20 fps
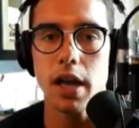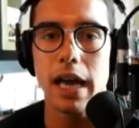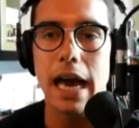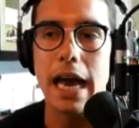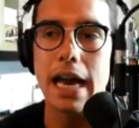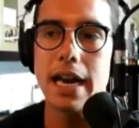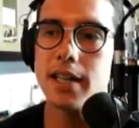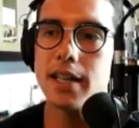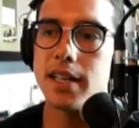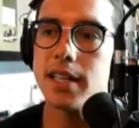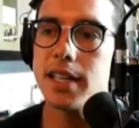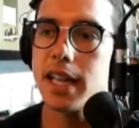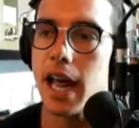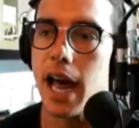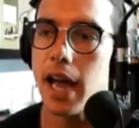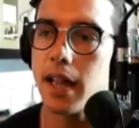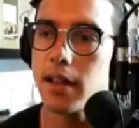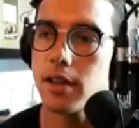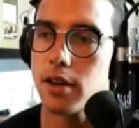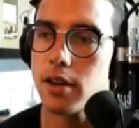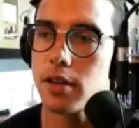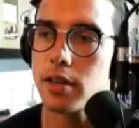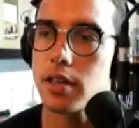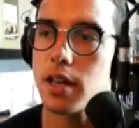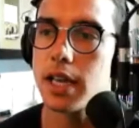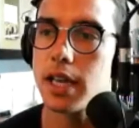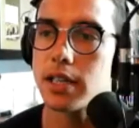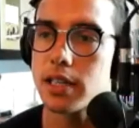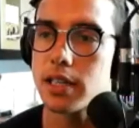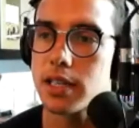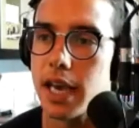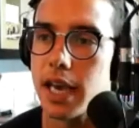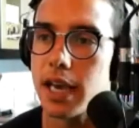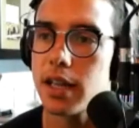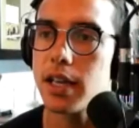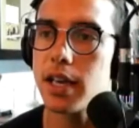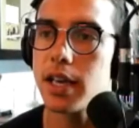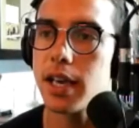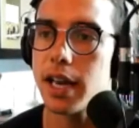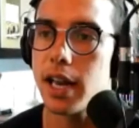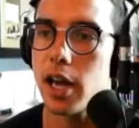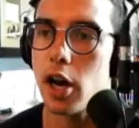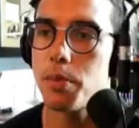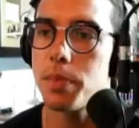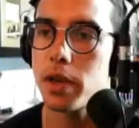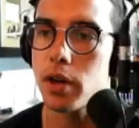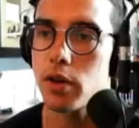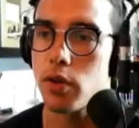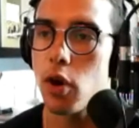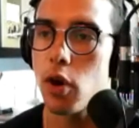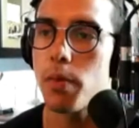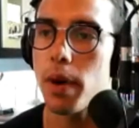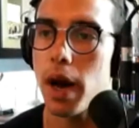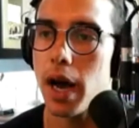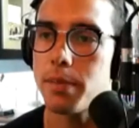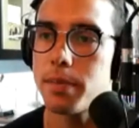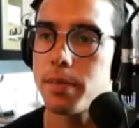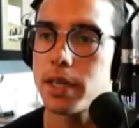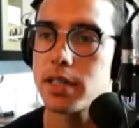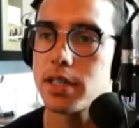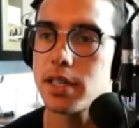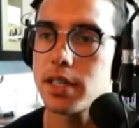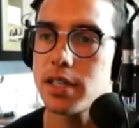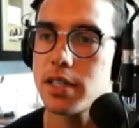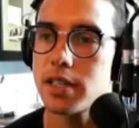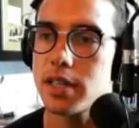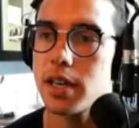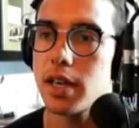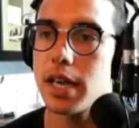anything that I learned and scaling and helping grow my business